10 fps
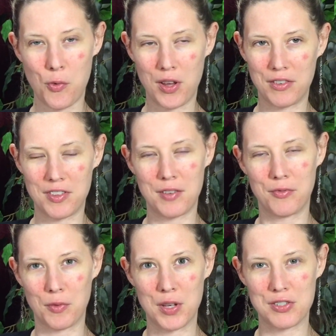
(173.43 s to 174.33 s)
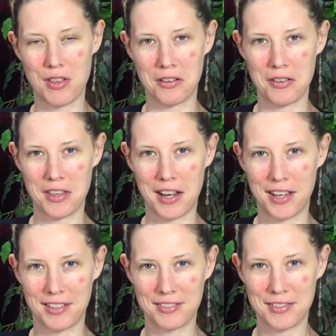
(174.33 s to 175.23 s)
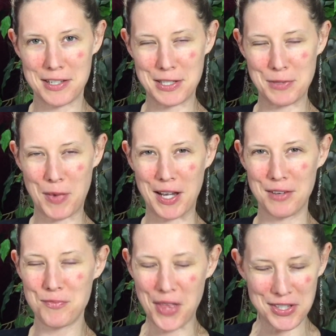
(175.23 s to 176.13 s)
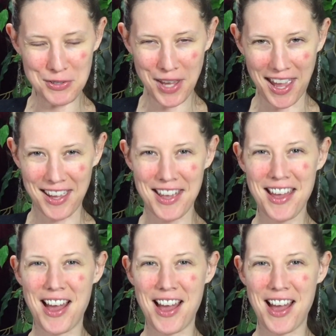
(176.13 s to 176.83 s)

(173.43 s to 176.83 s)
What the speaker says: one of them for much longer than I anticipated. That's okay.